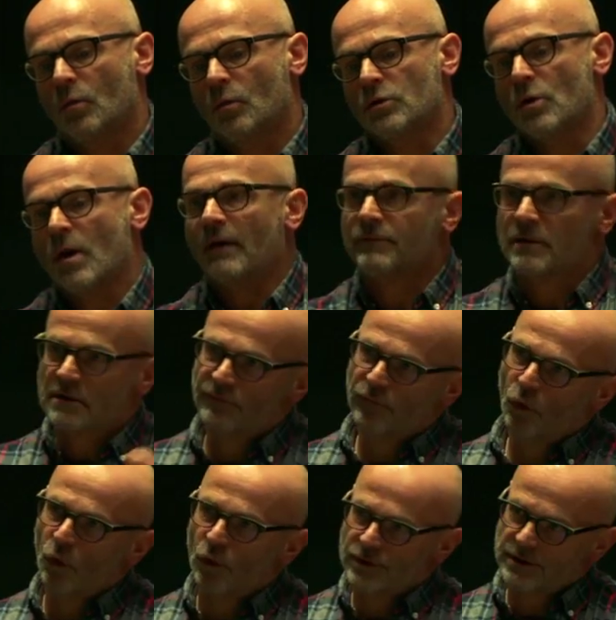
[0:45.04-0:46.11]
you have this
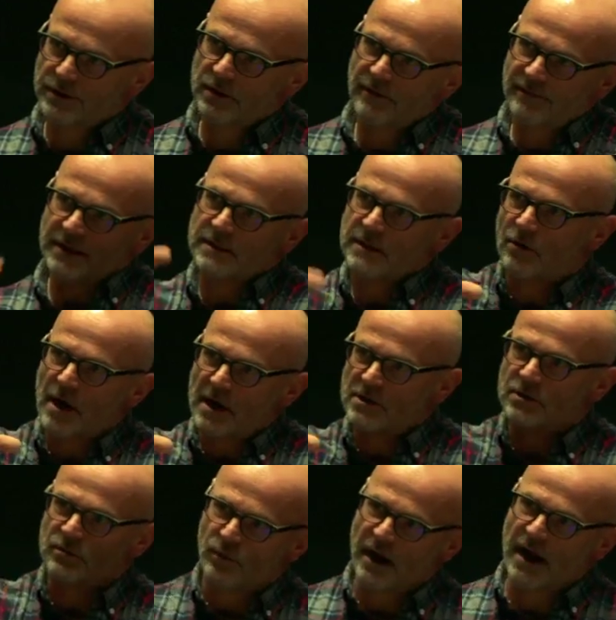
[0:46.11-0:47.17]
force of
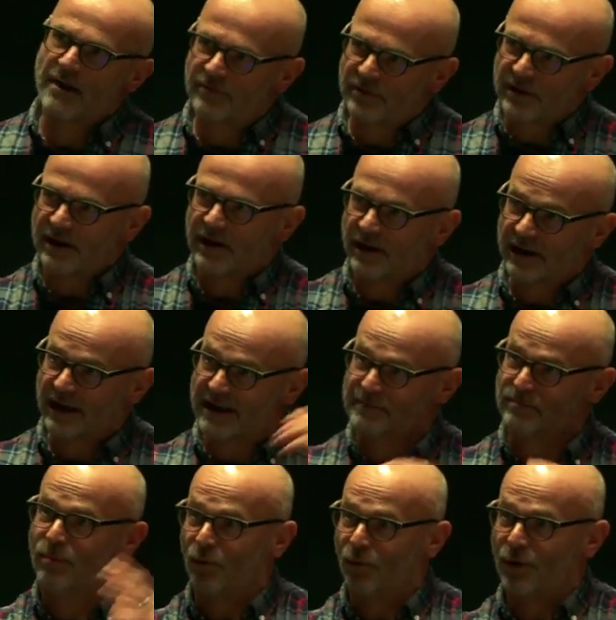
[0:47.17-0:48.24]
integration where everything kind of gets
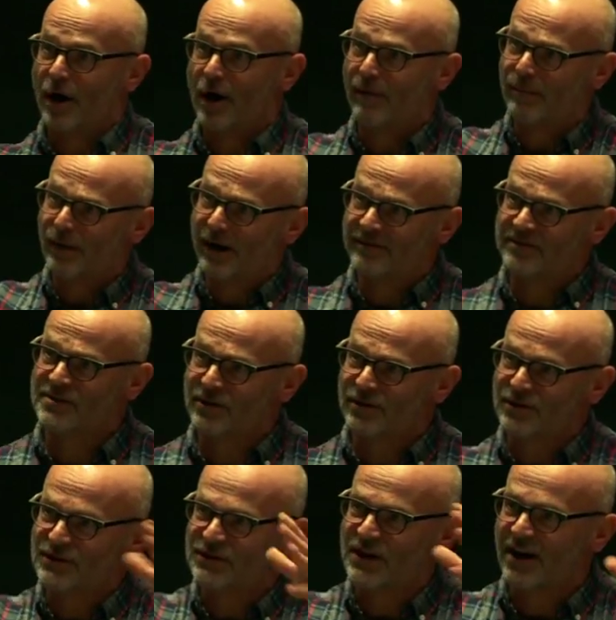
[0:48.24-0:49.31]
bought up and sort
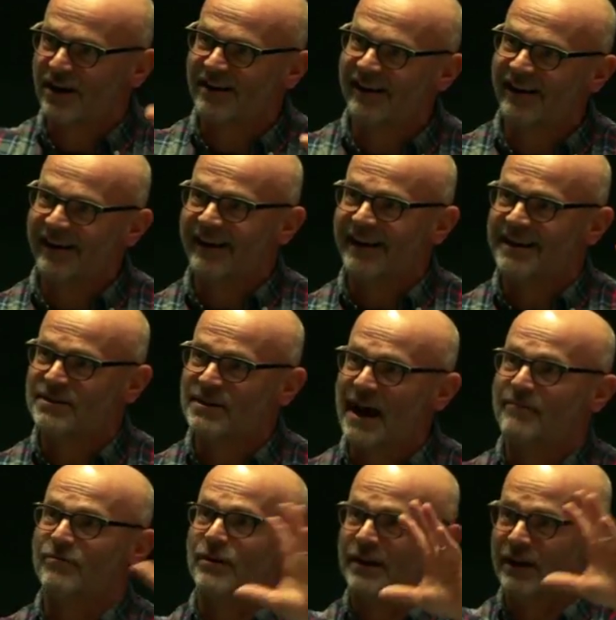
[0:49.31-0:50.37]
of stuck into
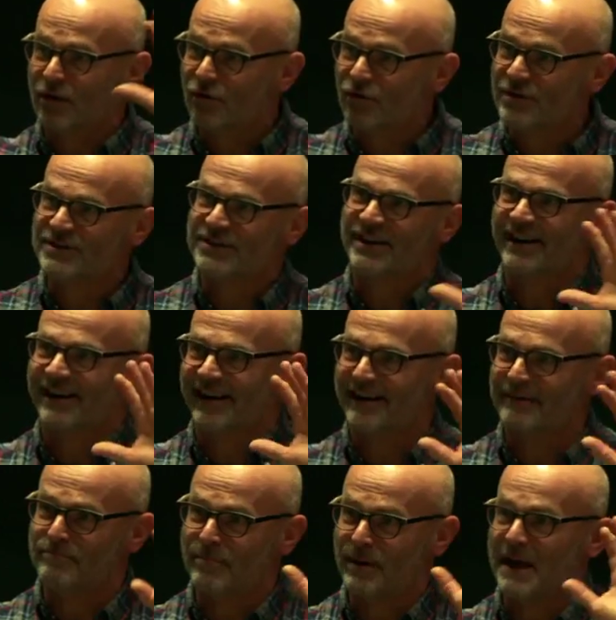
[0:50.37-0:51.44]
ever
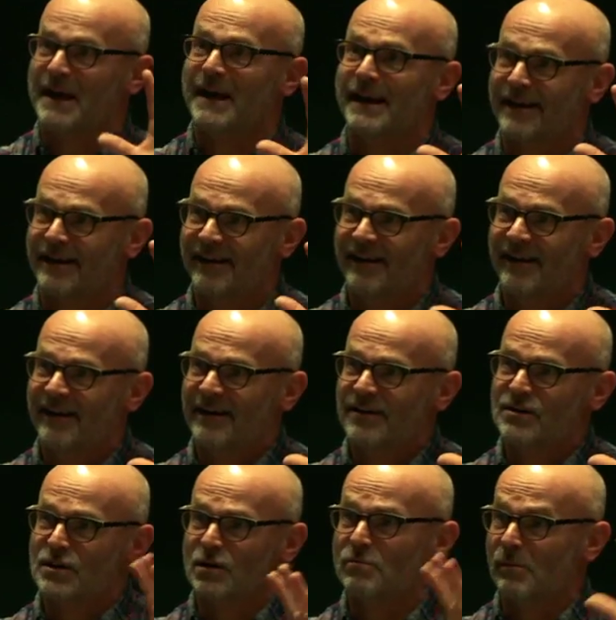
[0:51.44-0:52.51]
increasingly big
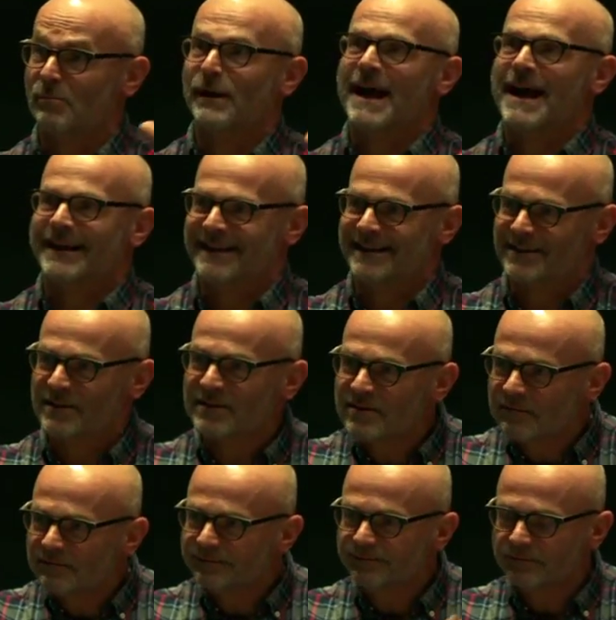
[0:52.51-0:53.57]
super planets.
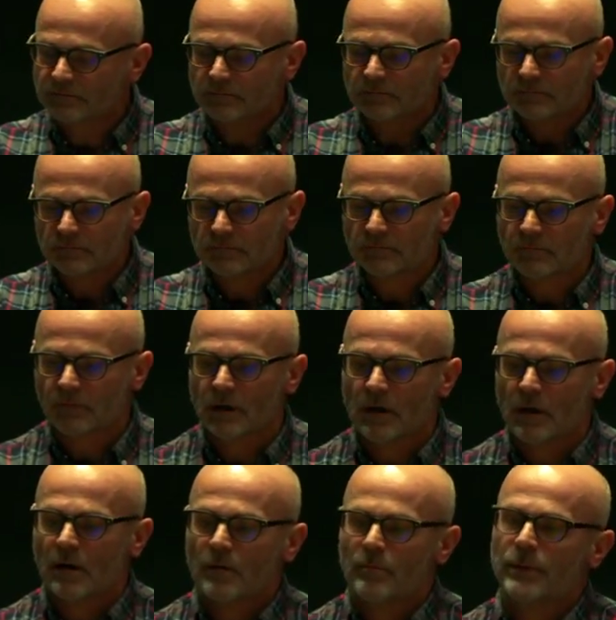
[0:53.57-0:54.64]

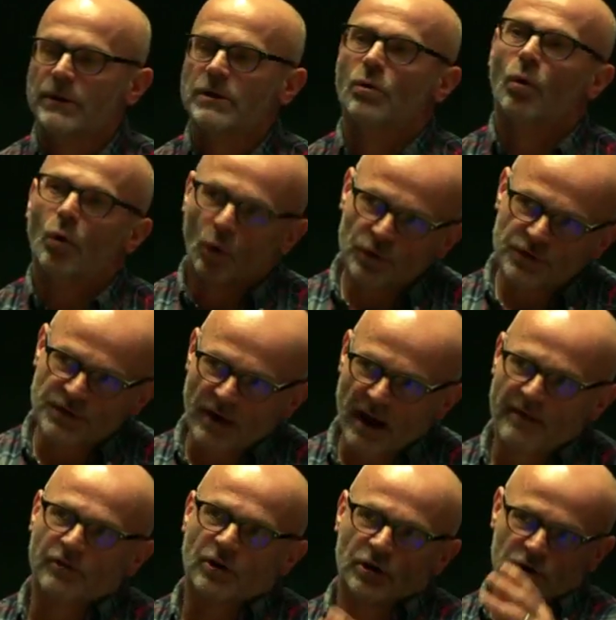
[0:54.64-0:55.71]
But you also
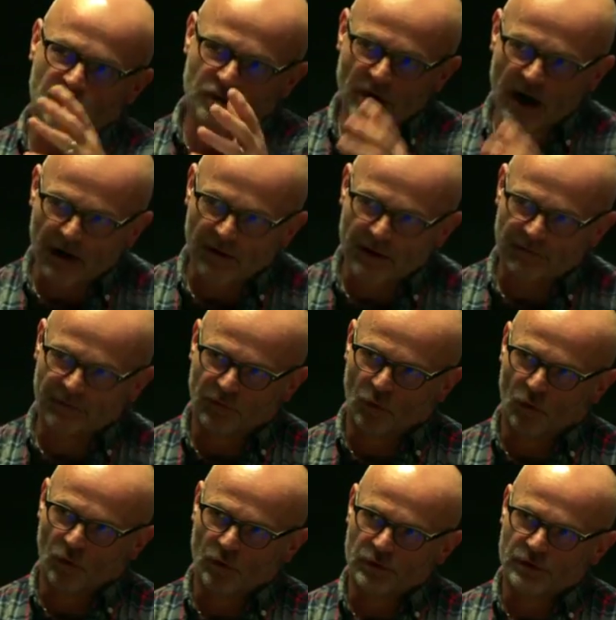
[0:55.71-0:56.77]
have a contrary
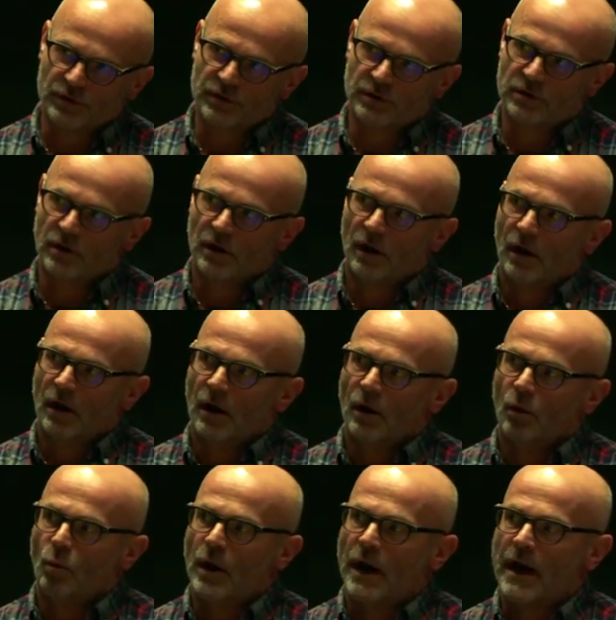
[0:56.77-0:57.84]
force
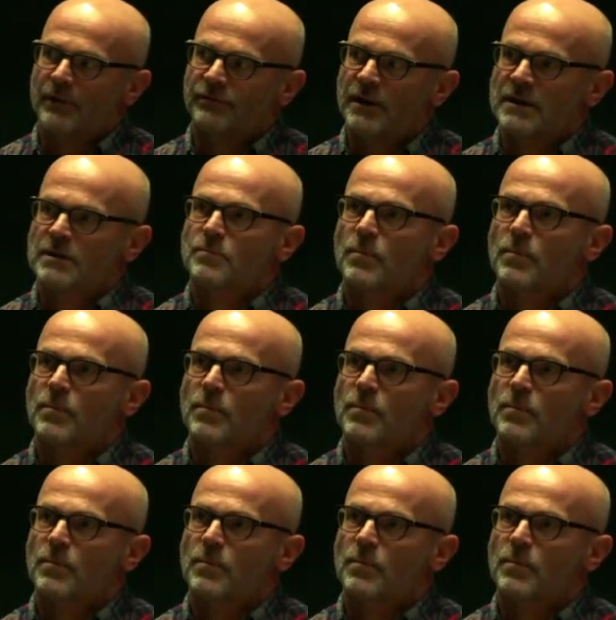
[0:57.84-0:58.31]
where things